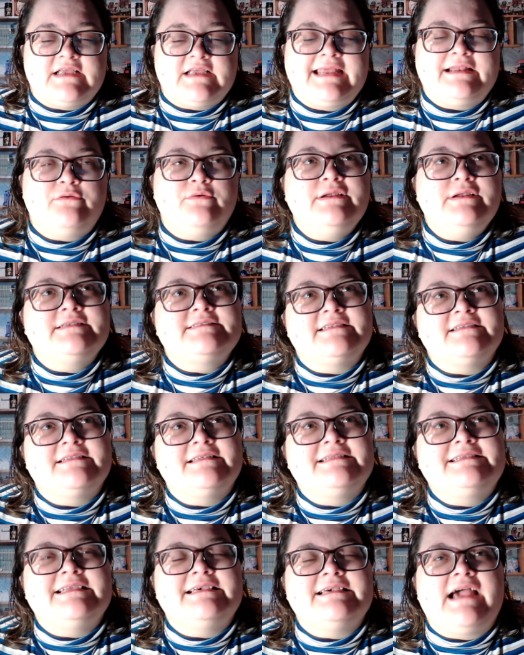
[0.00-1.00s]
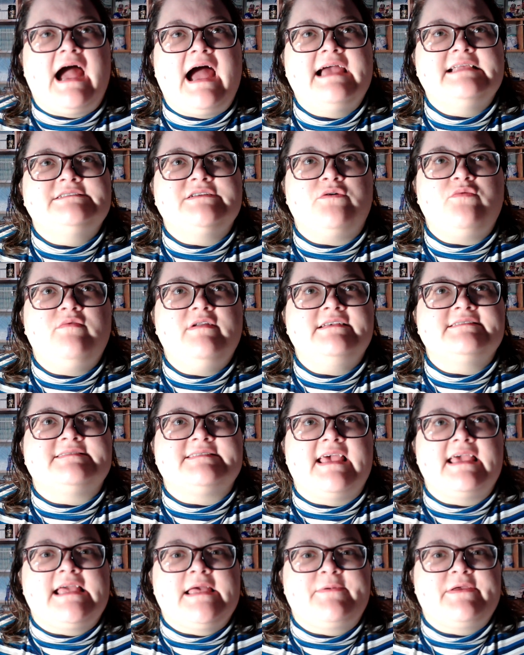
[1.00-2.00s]
I don't want to
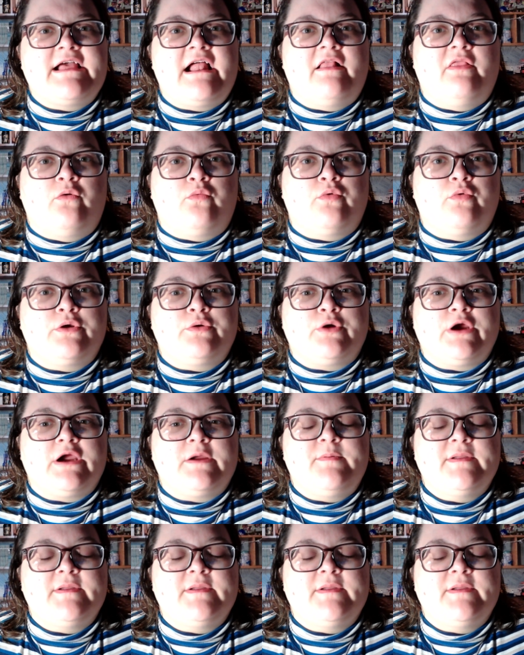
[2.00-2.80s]
say coming out of the woodwork,